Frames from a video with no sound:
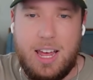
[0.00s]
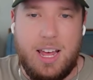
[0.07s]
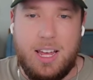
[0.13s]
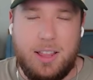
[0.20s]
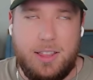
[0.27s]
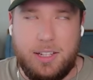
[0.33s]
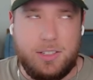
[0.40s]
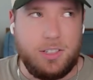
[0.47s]

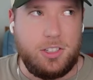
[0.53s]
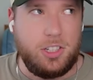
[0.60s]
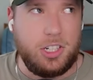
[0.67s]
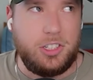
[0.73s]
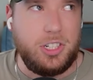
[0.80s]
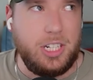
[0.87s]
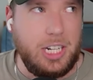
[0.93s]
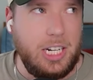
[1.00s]
this is
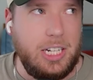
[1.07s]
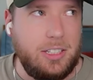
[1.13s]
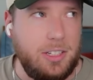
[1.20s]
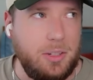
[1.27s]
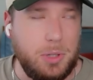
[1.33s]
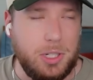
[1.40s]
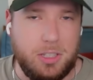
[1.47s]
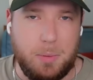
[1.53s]
such an
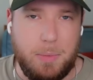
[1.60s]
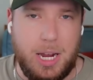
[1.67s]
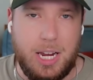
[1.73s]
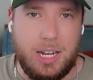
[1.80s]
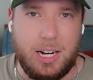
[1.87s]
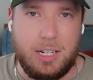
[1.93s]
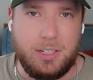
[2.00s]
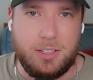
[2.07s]
easy one to
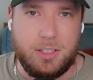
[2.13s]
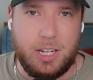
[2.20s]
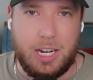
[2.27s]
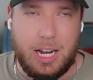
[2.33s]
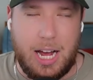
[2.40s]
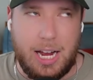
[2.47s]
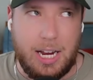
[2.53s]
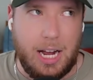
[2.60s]
make. And I just
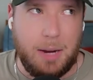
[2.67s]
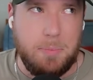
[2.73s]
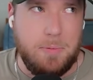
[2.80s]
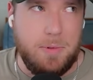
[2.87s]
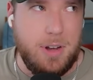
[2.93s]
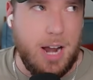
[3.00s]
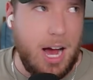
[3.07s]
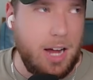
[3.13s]

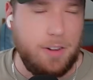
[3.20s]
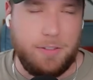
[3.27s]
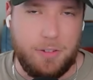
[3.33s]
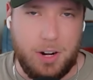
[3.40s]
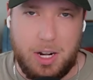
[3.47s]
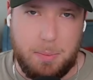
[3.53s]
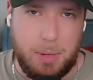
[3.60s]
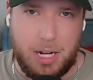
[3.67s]
I'm not
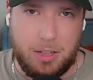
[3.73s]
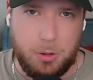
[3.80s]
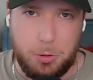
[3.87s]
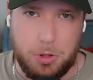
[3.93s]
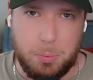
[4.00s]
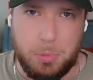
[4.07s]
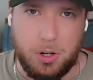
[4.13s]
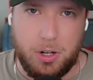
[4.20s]
afraid by
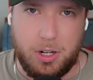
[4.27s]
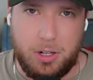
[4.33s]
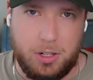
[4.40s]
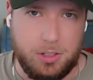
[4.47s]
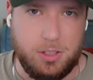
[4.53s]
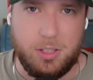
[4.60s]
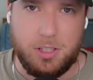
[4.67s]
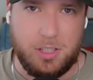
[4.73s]
Luther Burden
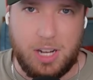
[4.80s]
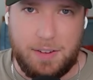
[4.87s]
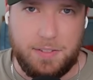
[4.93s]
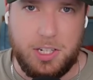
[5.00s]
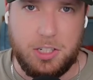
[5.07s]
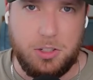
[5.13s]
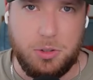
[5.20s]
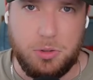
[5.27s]
because of the soft
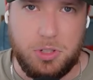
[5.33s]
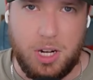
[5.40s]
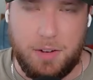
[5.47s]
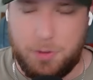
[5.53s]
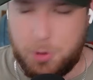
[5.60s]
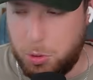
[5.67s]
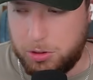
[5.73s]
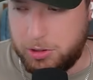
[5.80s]
tissue
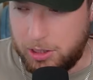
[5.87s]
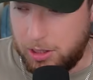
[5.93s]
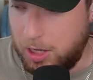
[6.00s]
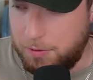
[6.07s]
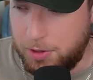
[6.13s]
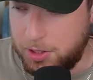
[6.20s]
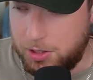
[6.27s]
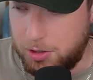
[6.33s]
stuff. Colson
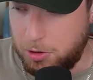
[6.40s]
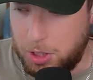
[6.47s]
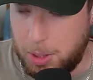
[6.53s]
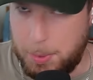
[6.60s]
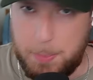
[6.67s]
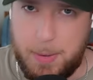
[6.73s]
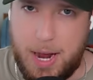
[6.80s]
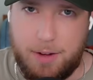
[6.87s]
Loveland still
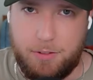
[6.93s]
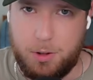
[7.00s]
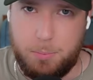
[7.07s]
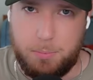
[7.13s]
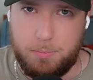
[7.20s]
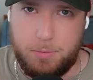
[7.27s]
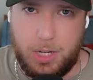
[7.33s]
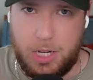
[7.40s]
coming back
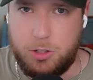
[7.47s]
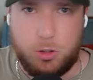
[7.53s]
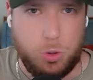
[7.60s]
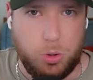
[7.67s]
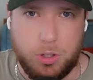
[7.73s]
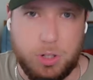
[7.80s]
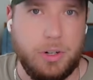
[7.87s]
from his shoulder